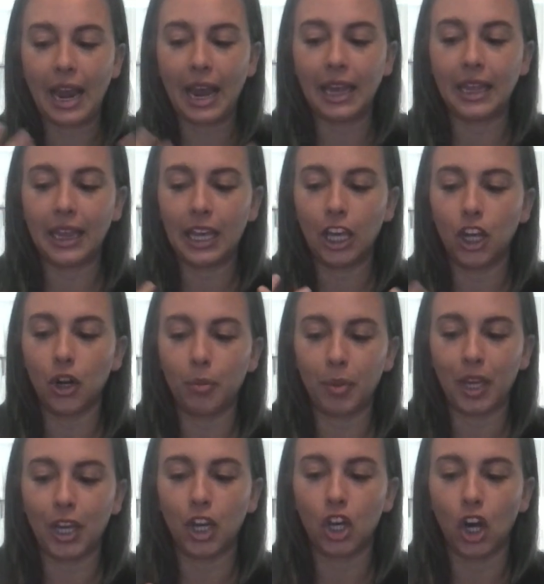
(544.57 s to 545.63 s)
I think you're
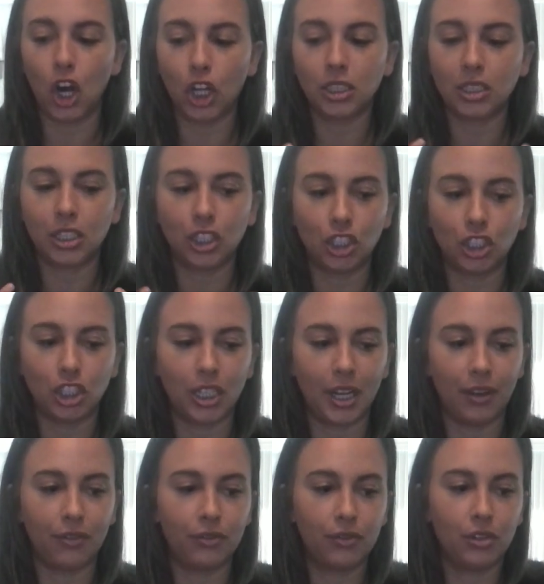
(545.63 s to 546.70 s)
being called to
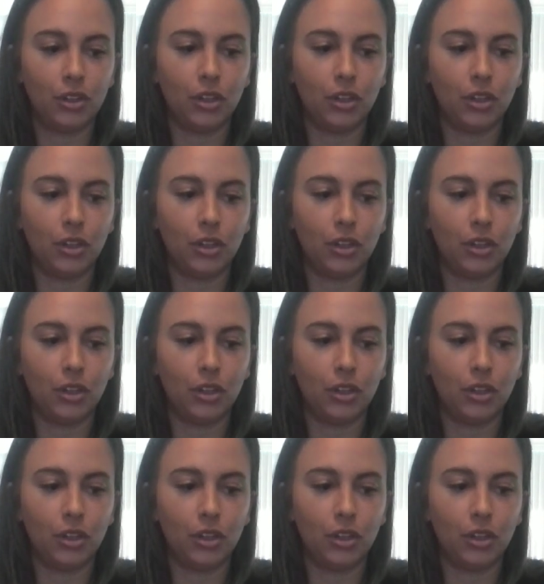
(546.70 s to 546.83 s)
shift.